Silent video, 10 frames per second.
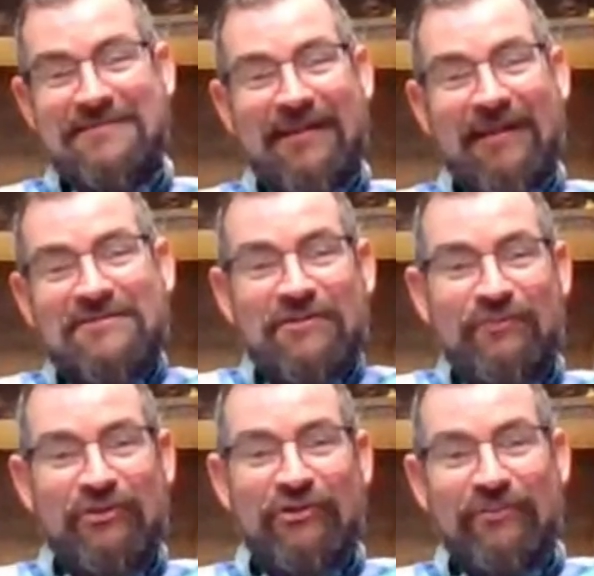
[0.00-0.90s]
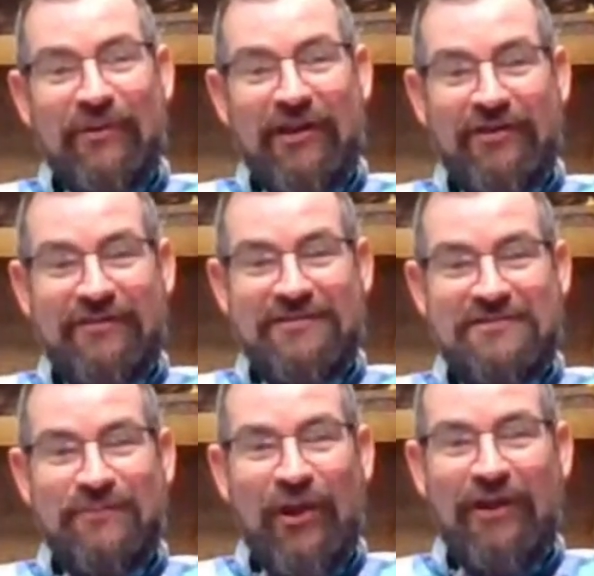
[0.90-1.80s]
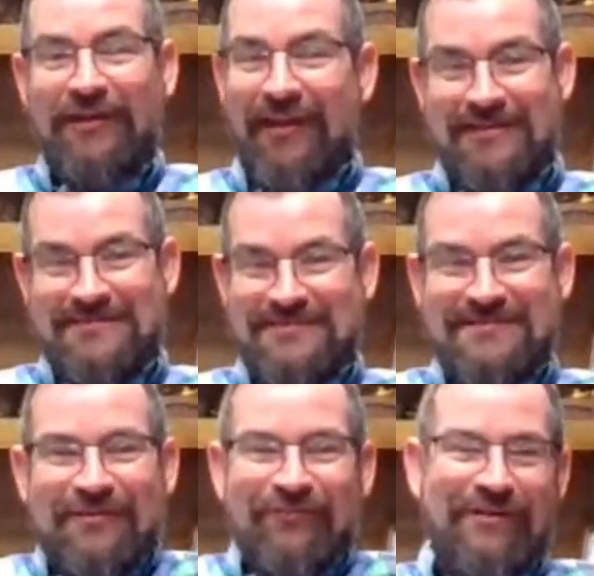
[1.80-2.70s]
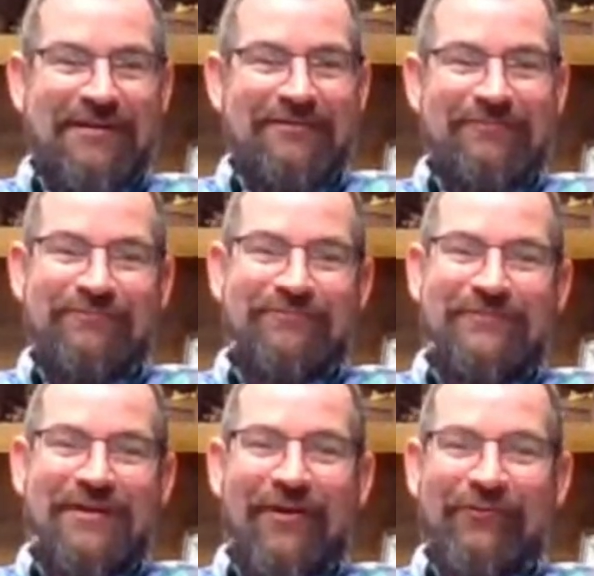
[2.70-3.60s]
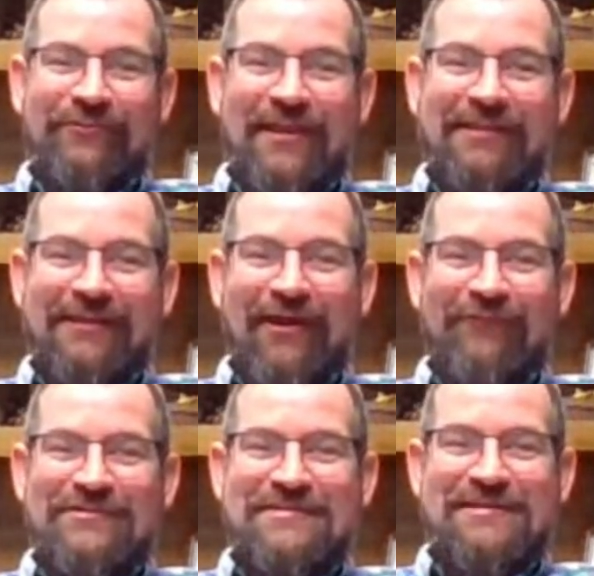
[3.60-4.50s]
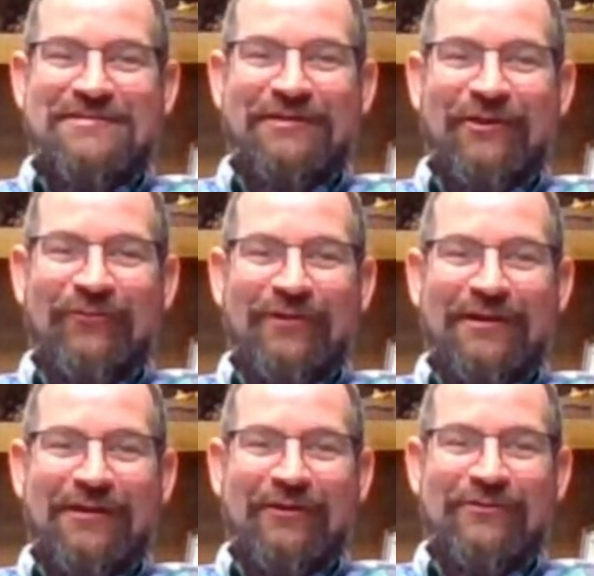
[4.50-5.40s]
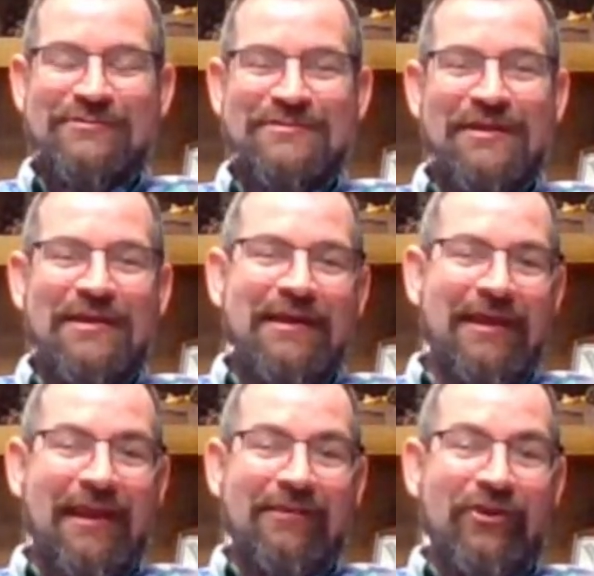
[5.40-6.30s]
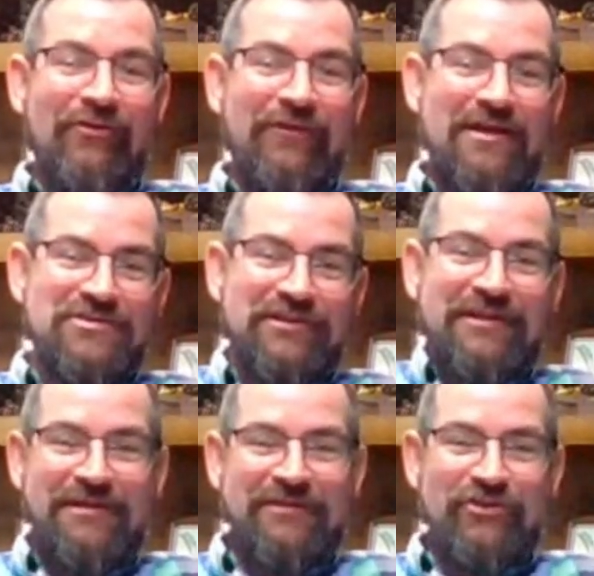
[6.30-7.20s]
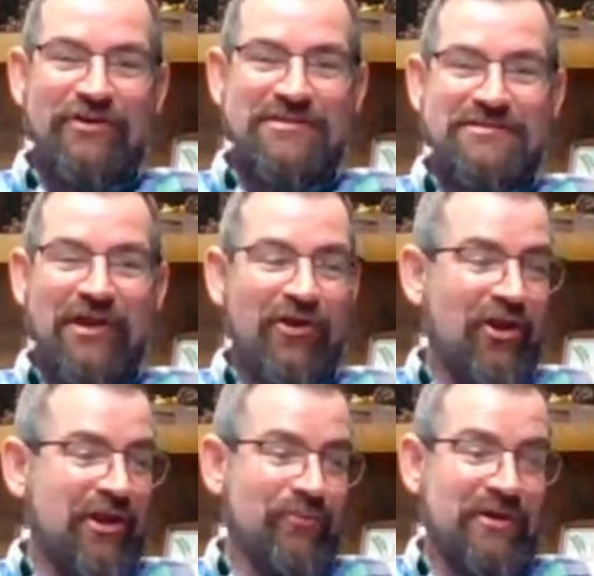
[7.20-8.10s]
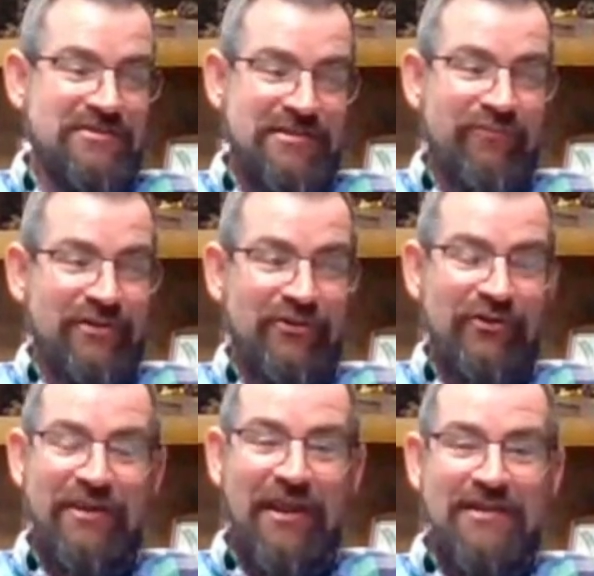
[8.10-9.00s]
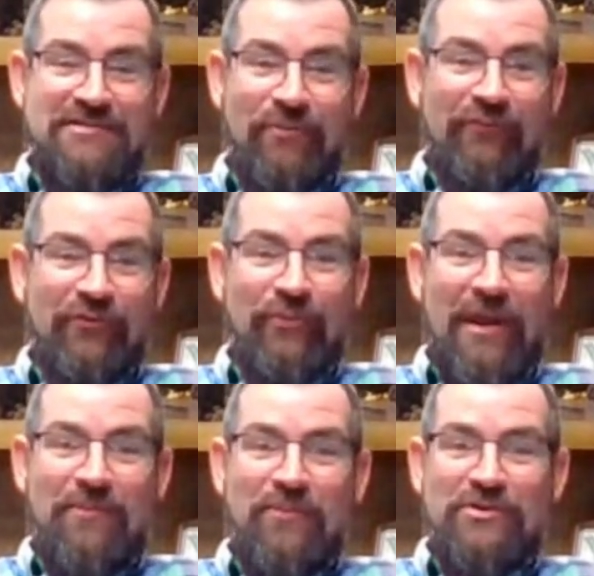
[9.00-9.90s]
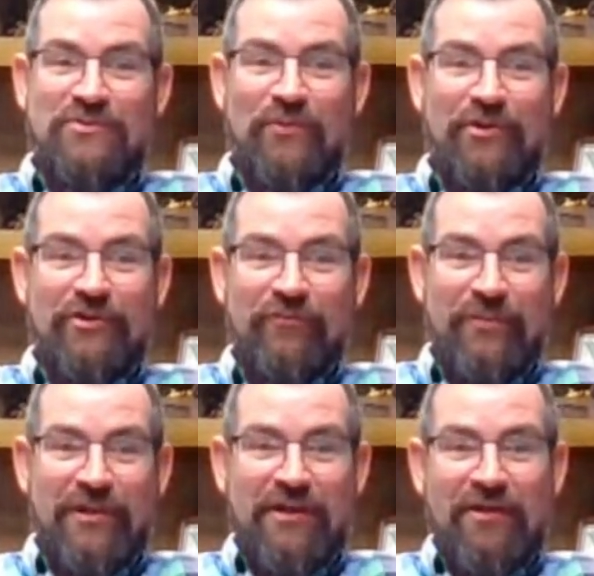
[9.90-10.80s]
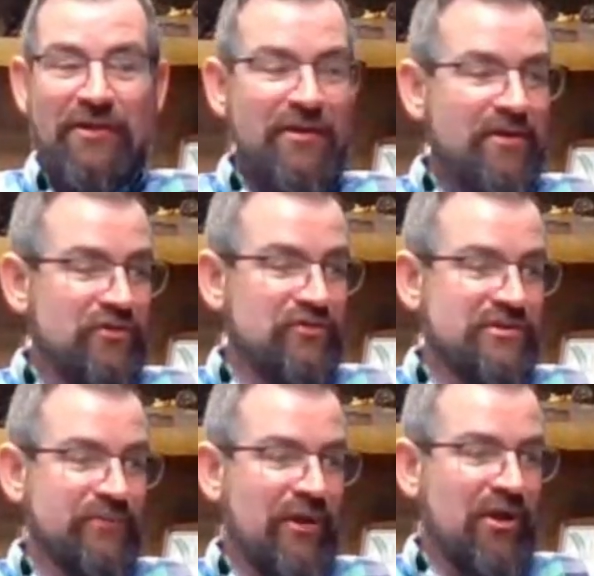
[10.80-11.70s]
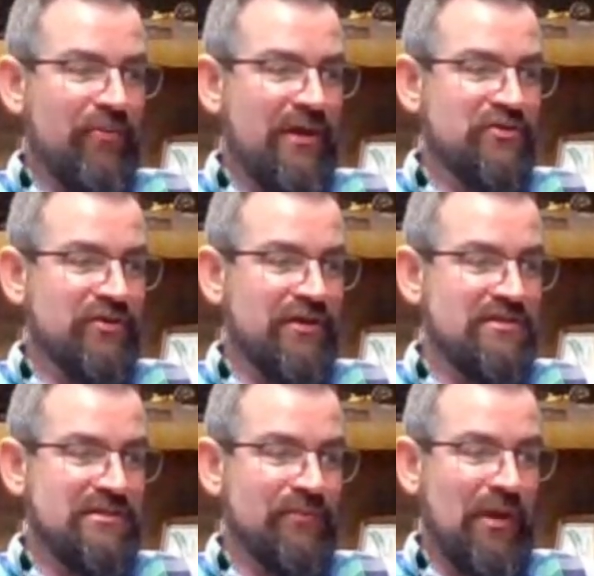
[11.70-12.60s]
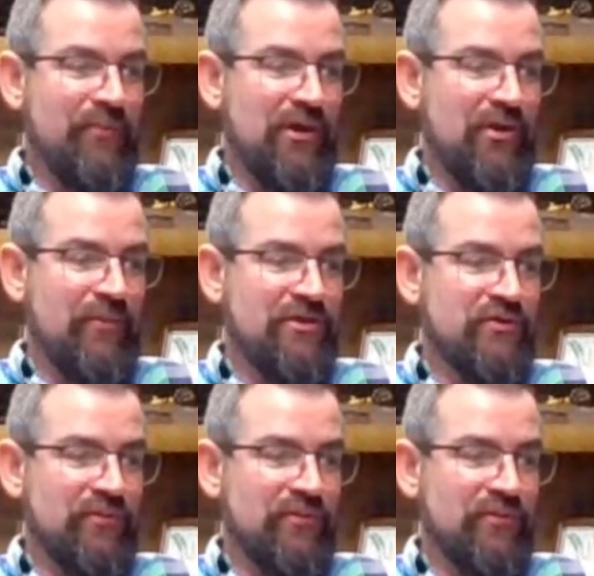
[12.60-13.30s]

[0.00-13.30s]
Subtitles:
the beauty about this podcast, is that we can, let the conversation go where it goes. And I love actually getting your insight on it, because I've been looking at some of your papers where you've been using parametric and semi-parametric